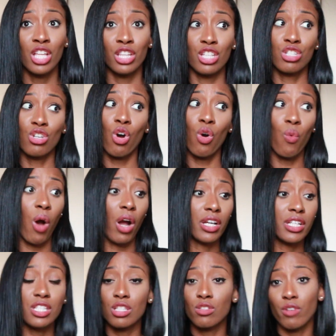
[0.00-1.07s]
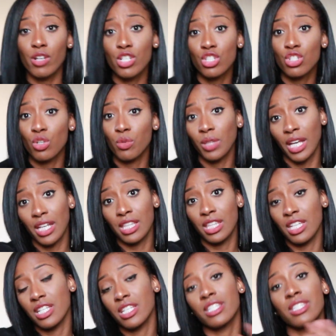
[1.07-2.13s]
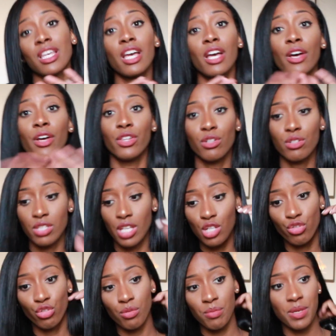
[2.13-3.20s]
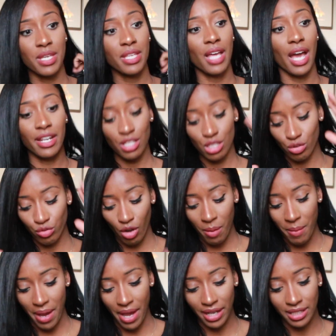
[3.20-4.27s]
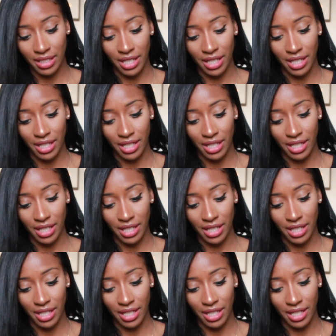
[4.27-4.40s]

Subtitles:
This whole walk into the register like this, those days for me, I need to fall back.